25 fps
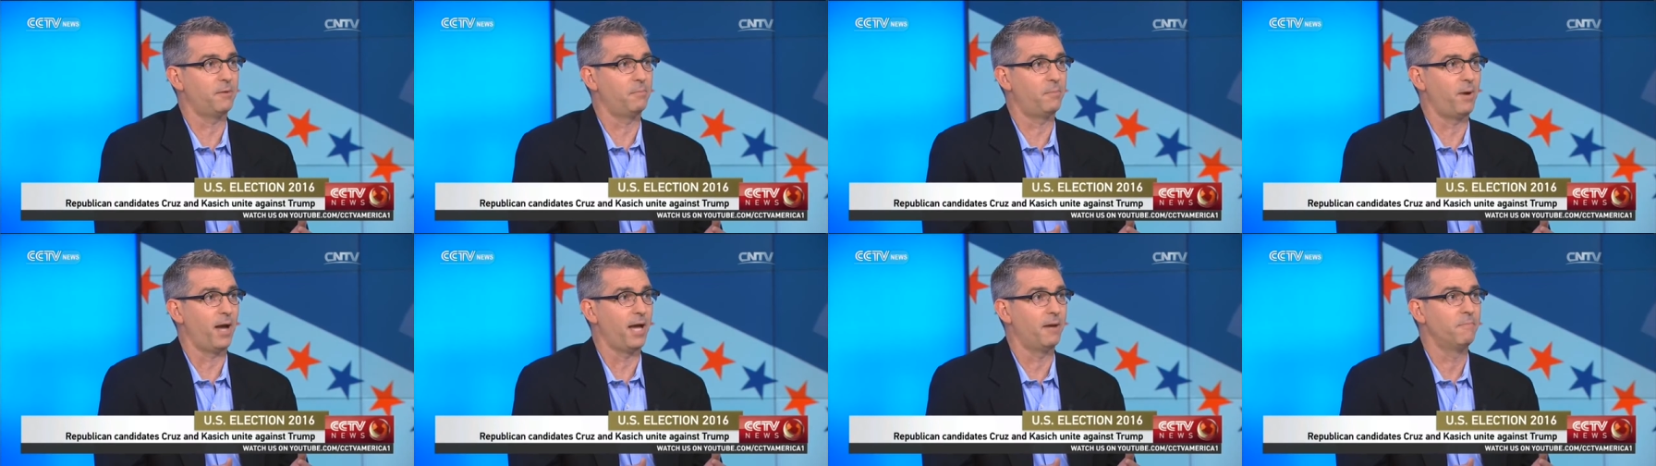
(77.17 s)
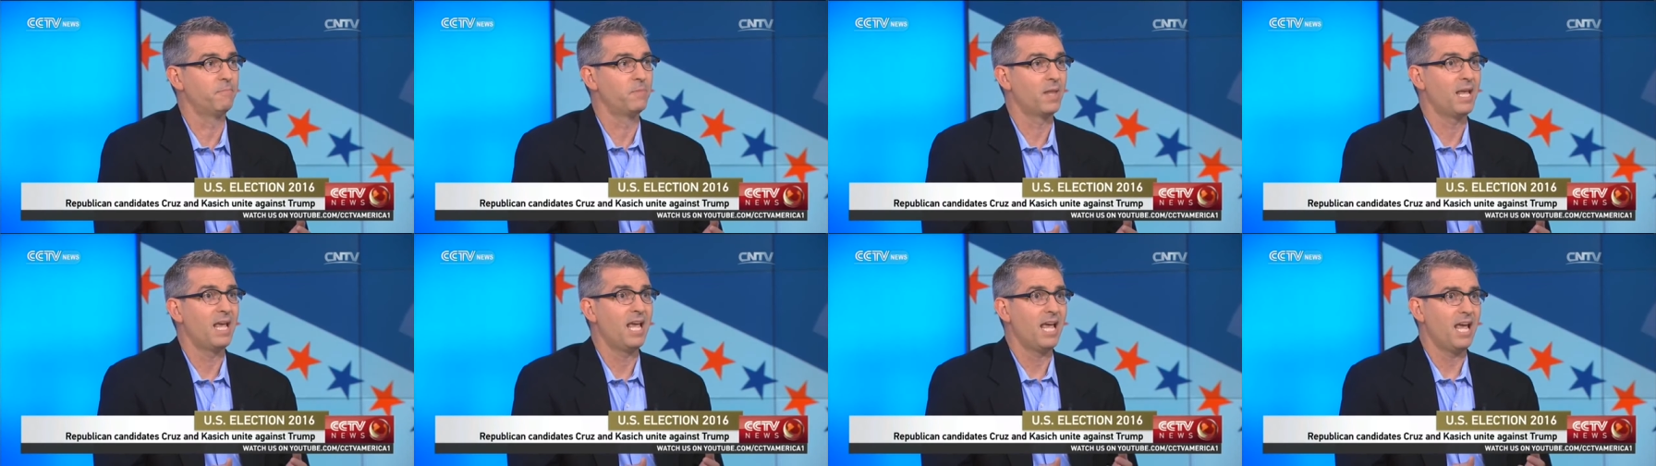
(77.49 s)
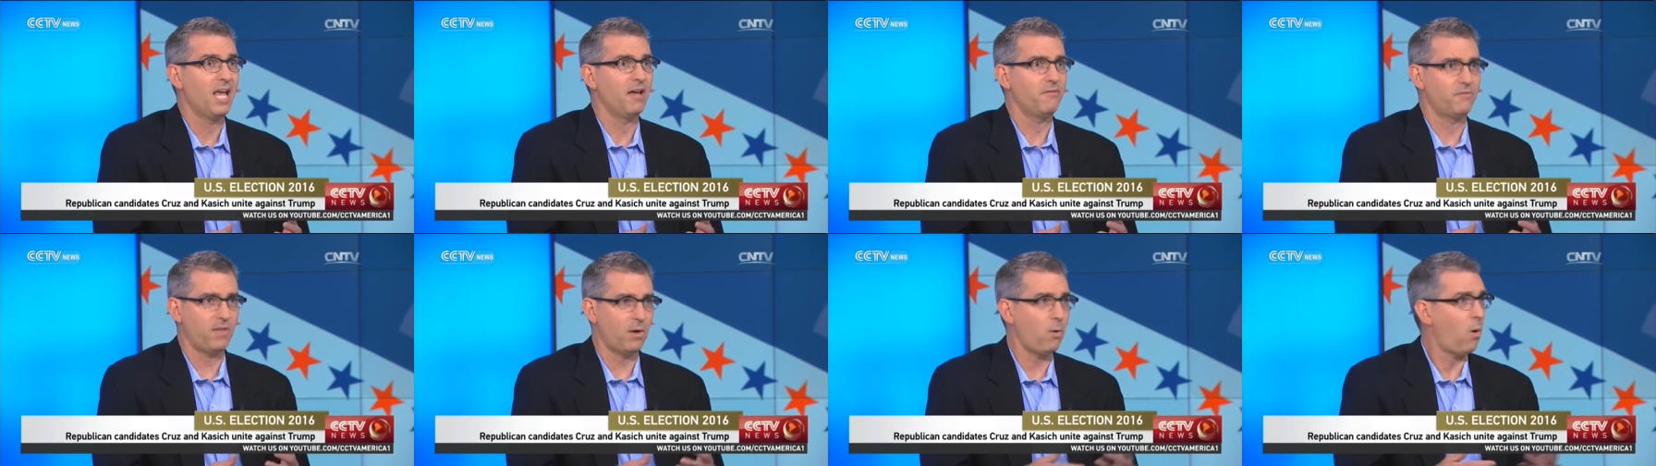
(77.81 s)
but
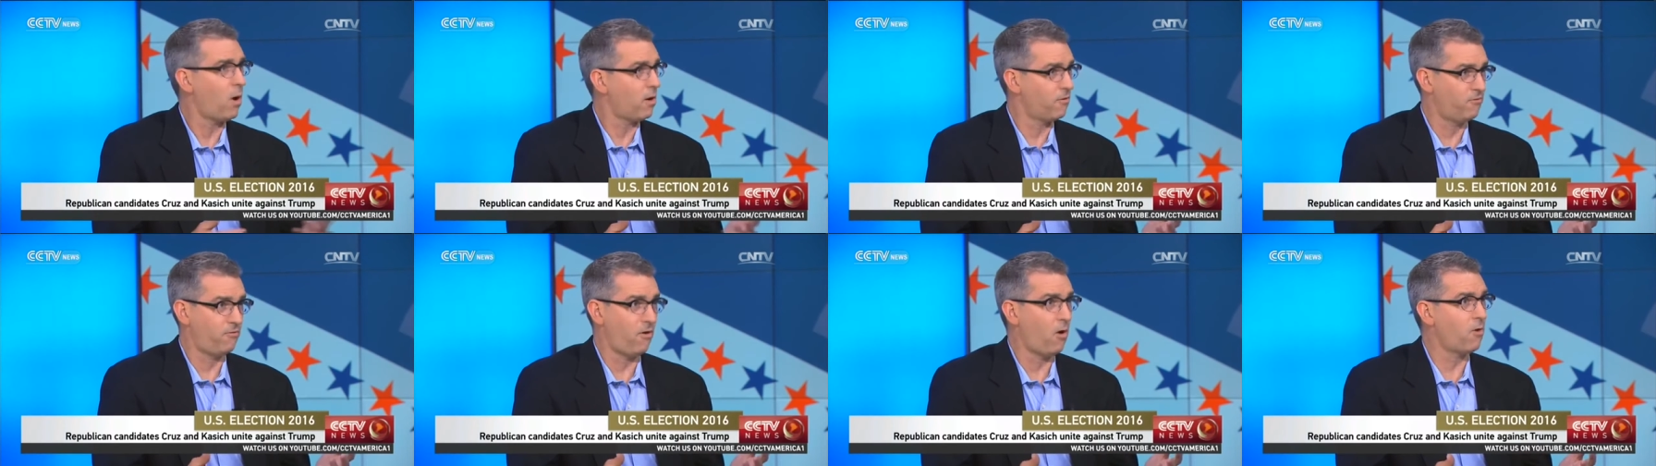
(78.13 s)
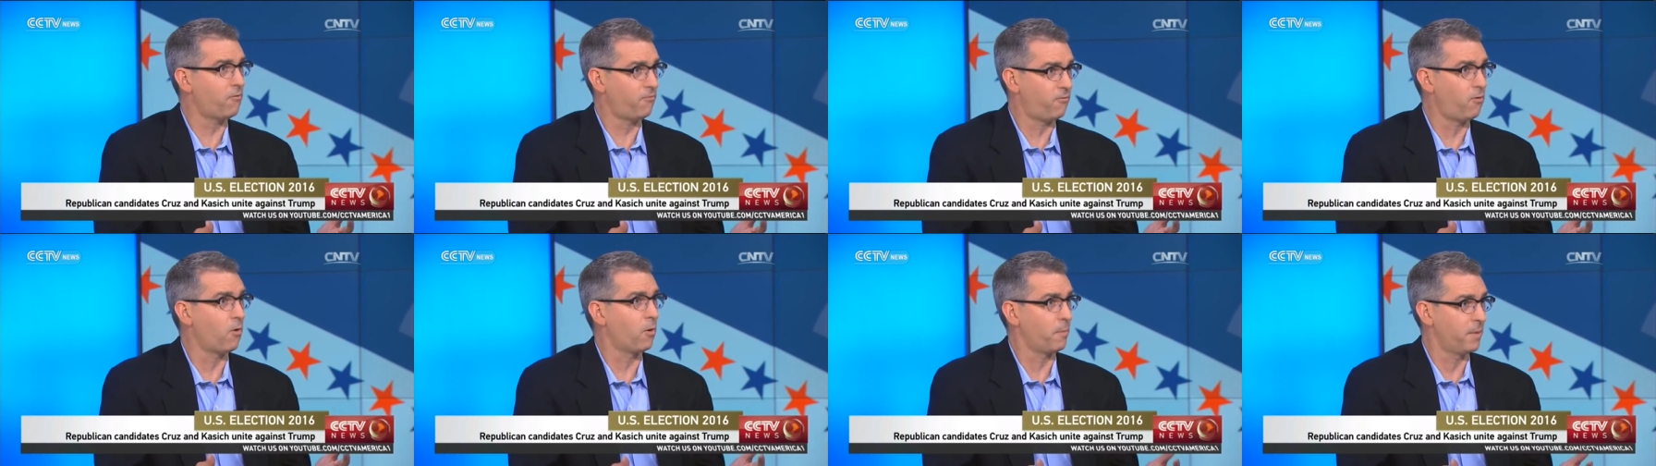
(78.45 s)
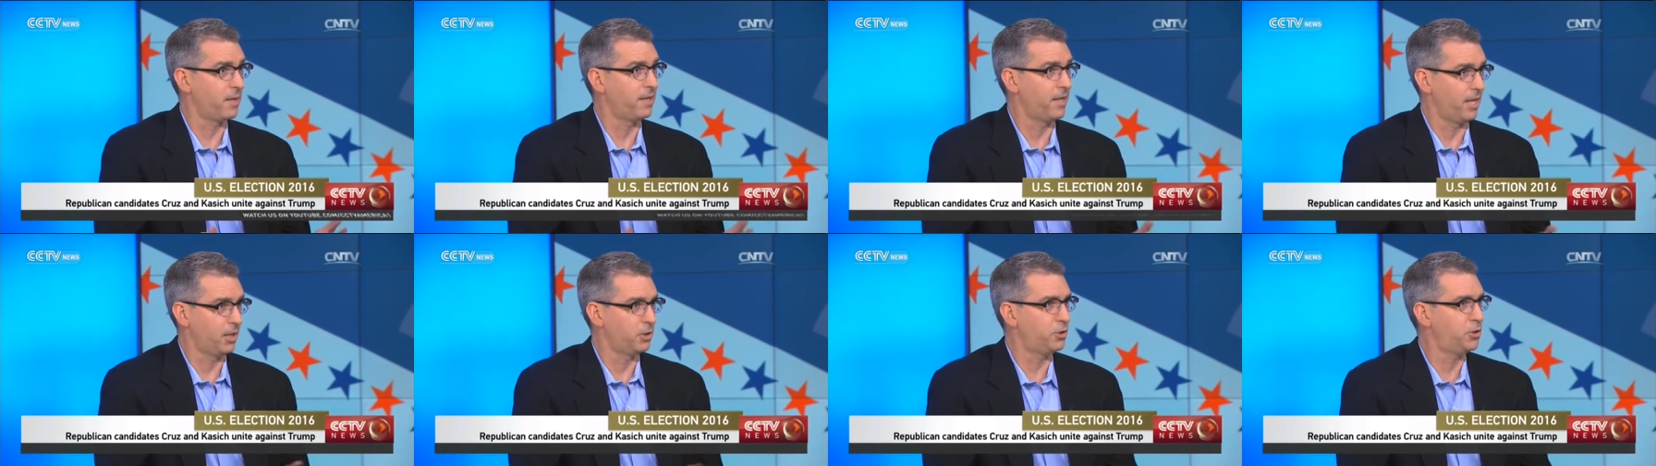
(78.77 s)
if they want to vote for me,
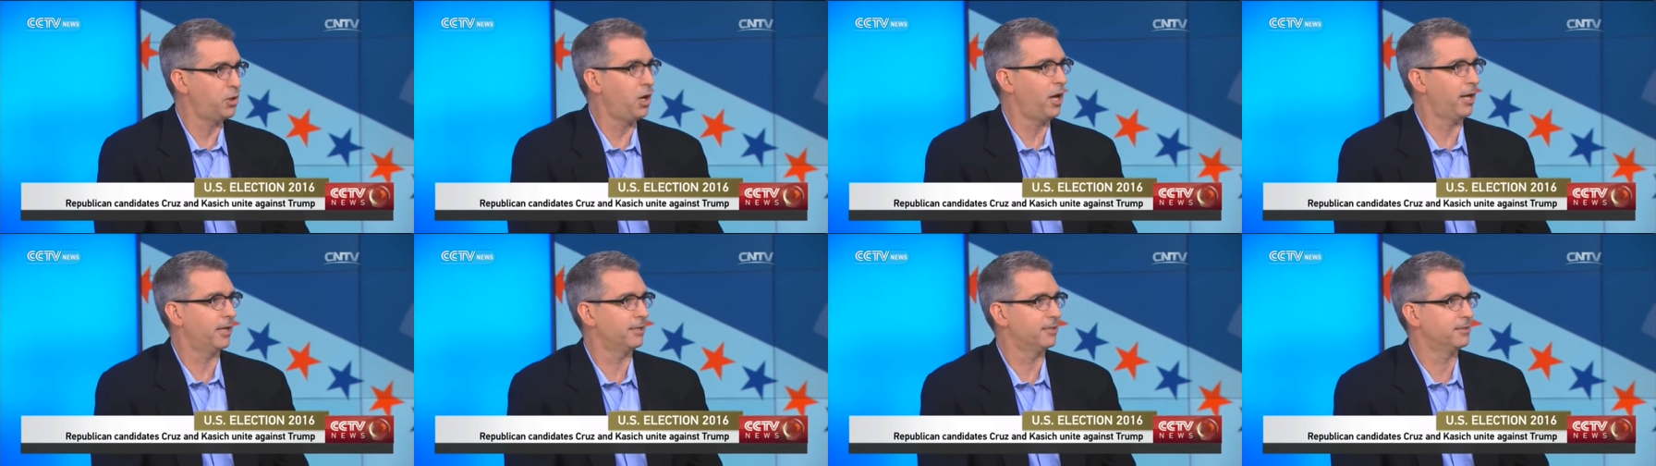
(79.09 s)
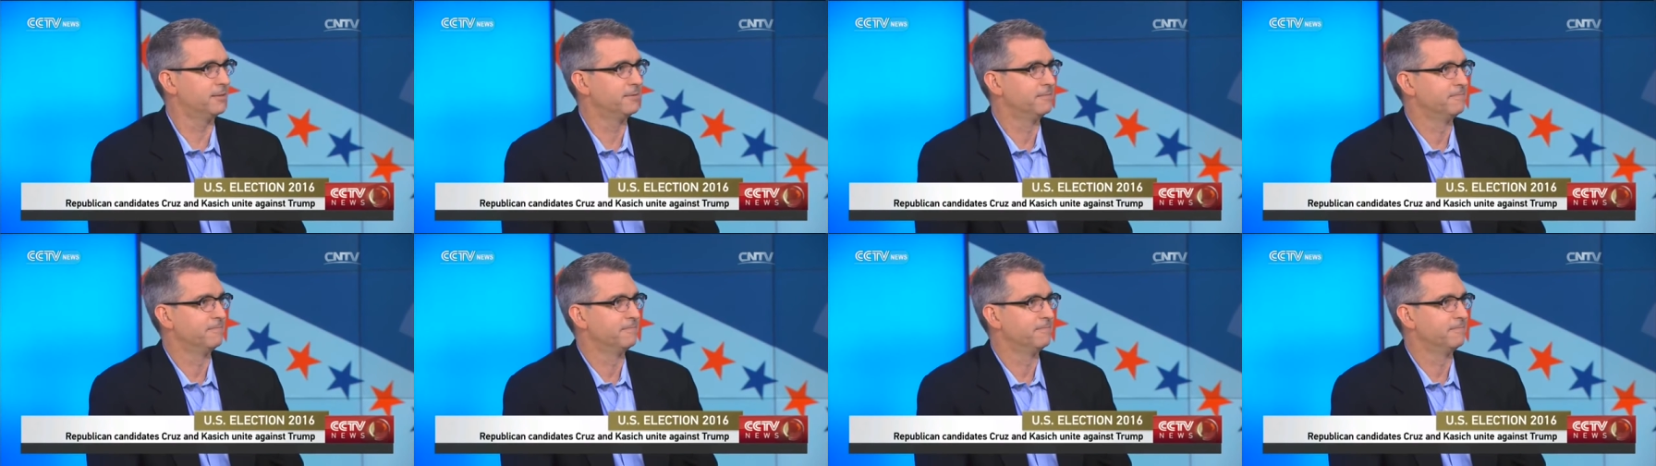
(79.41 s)
they should.